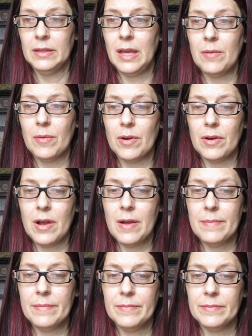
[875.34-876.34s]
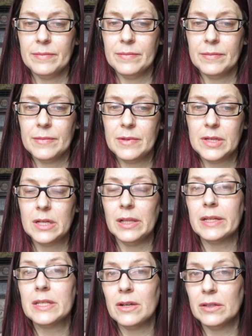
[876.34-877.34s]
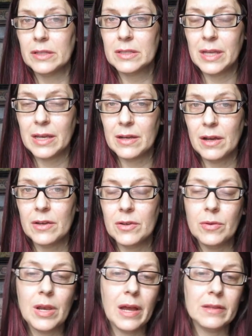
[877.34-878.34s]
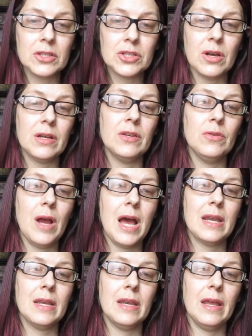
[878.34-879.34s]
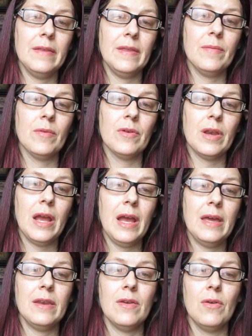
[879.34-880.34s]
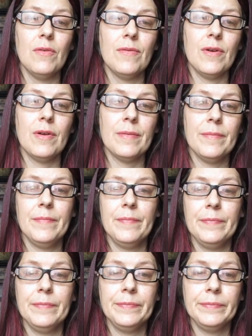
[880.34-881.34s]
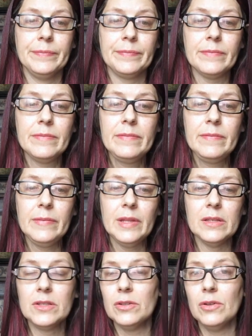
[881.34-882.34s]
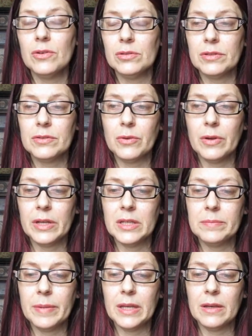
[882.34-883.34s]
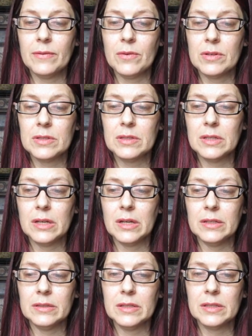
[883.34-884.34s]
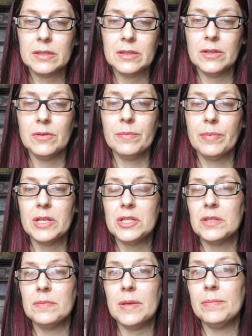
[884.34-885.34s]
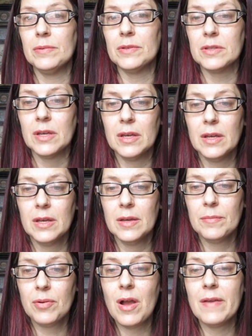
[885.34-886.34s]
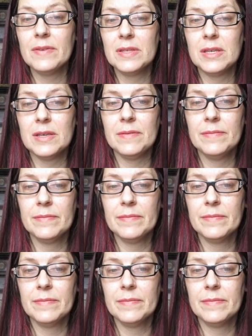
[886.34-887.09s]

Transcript: They were um, collecting all this data on who had had the shot and who hadn't, and they were going to hand it over to local authorities. But of course, uh, this you know breaches people's privacy.